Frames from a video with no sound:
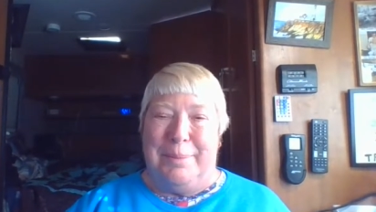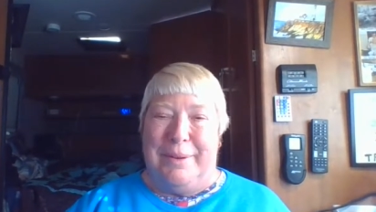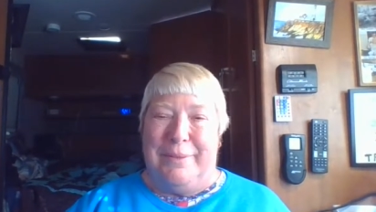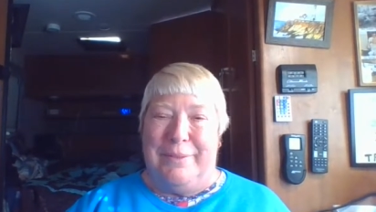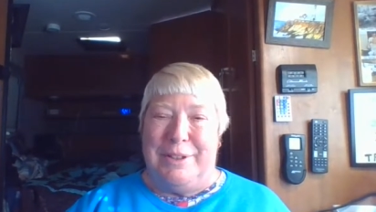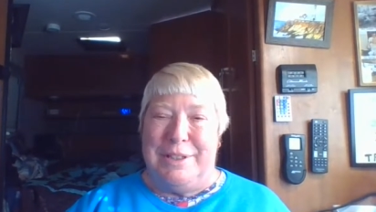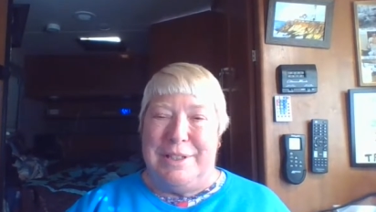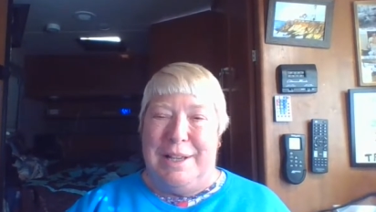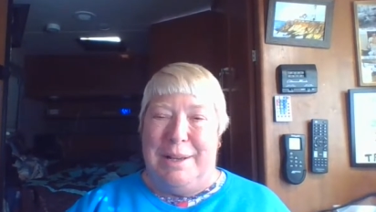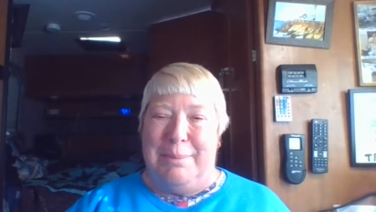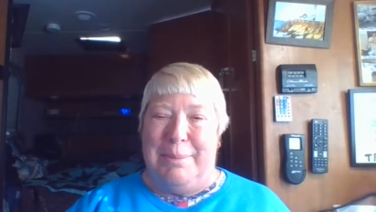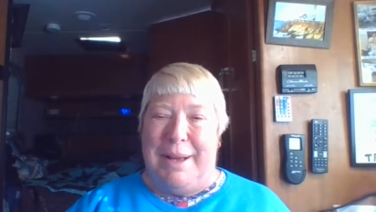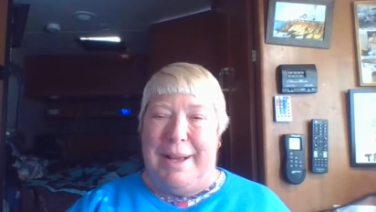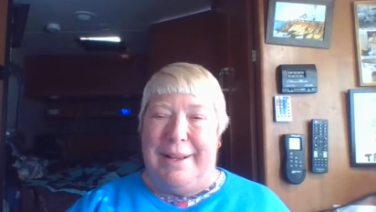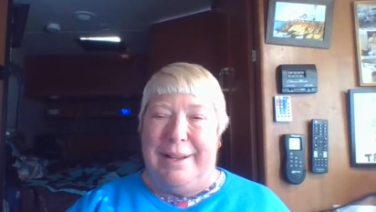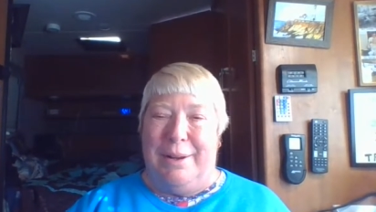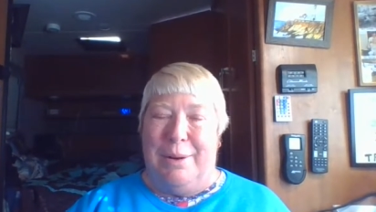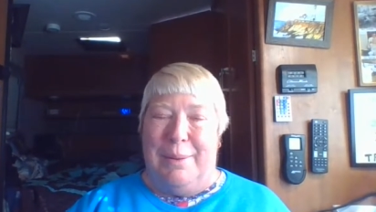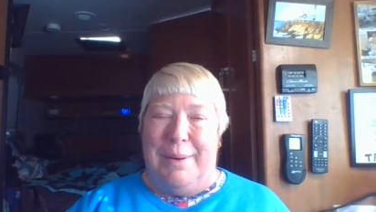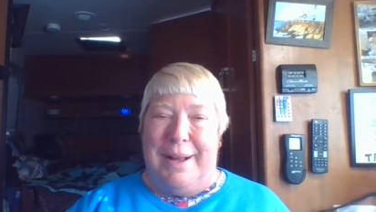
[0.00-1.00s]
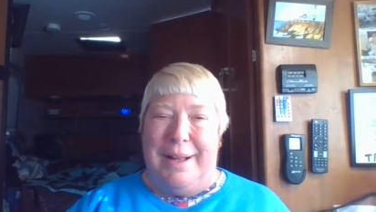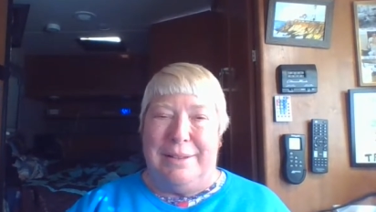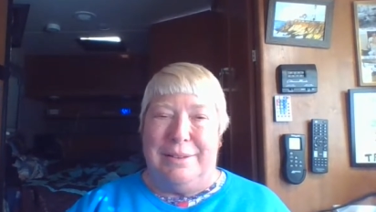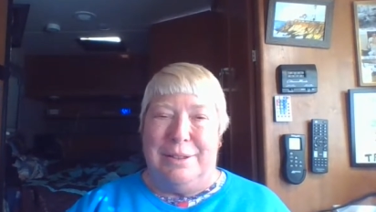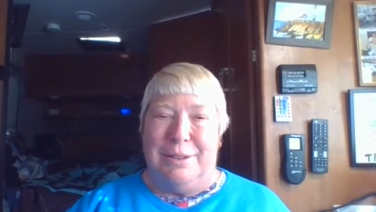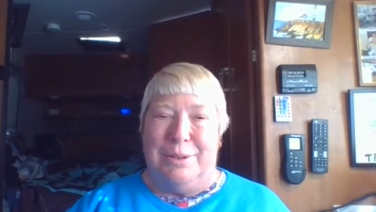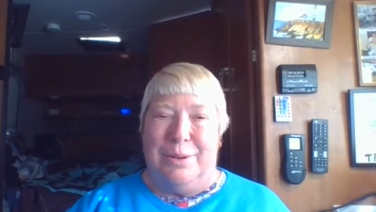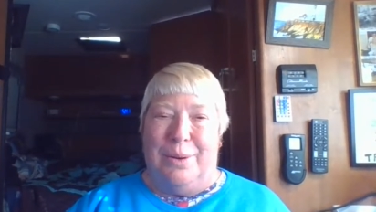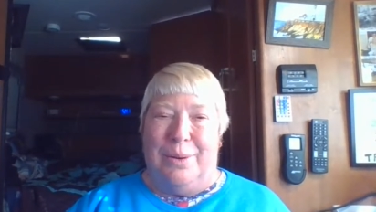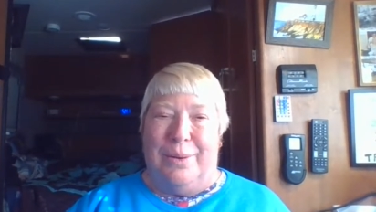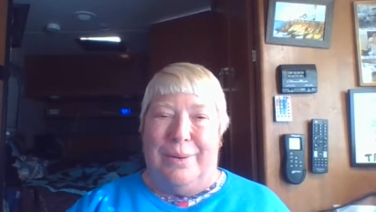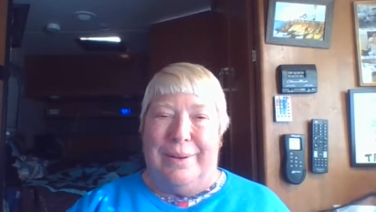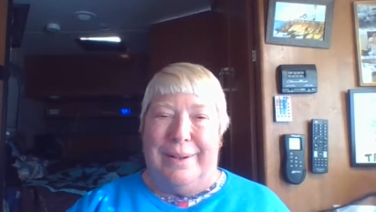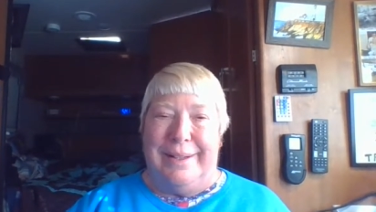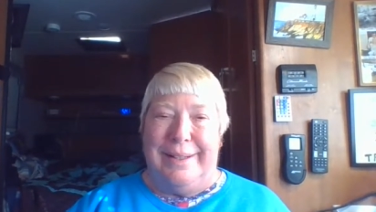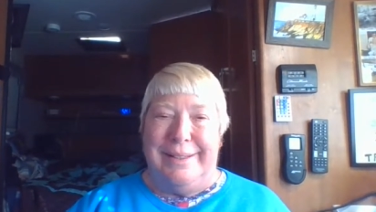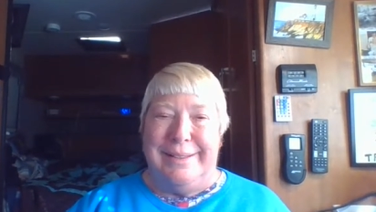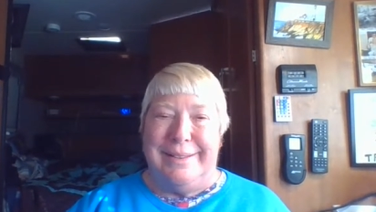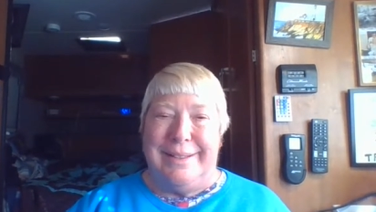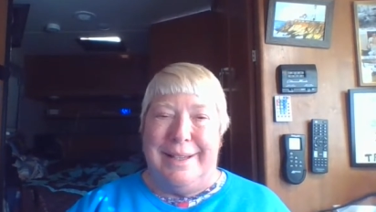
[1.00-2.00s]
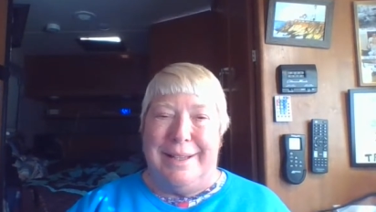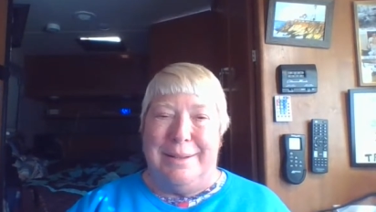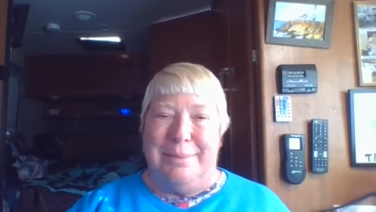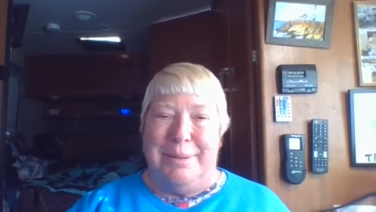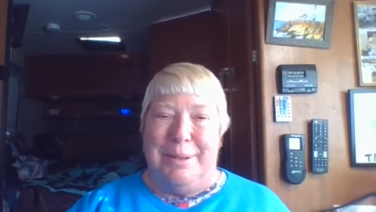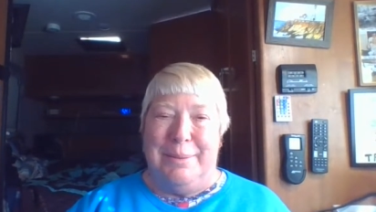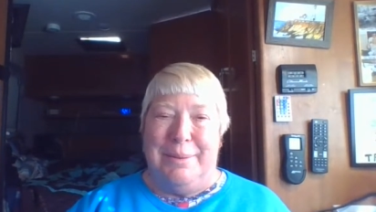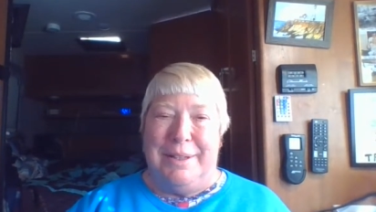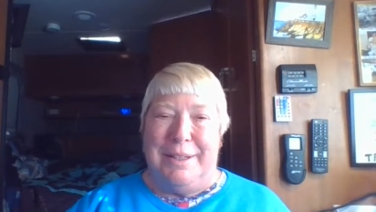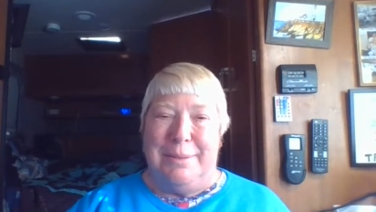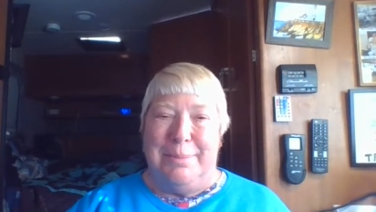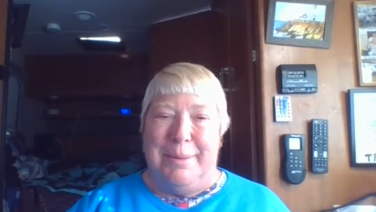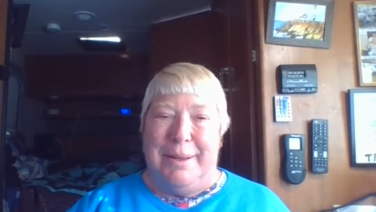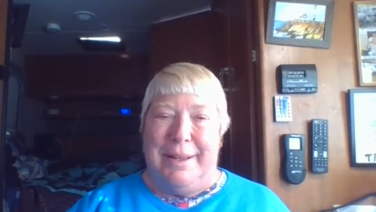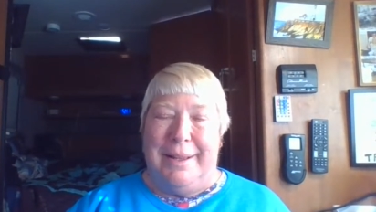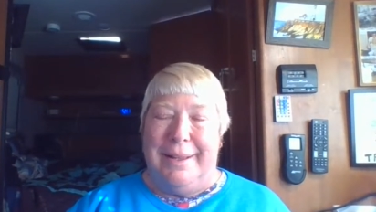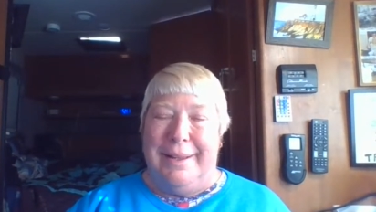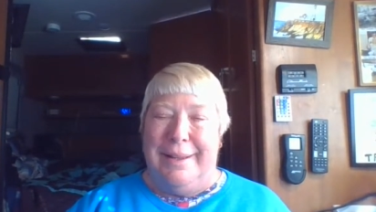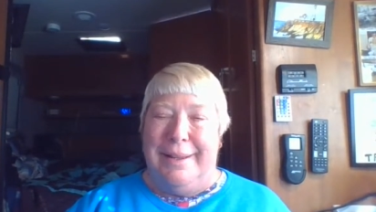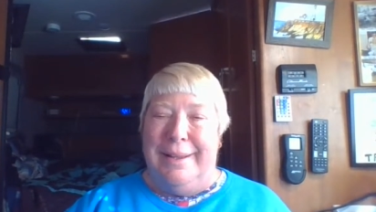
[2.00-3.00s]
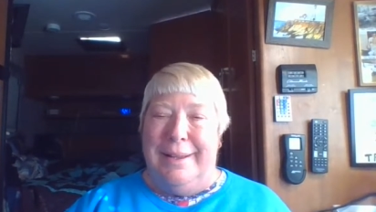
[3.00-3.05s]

Every time I go out the door, he's got to be with me.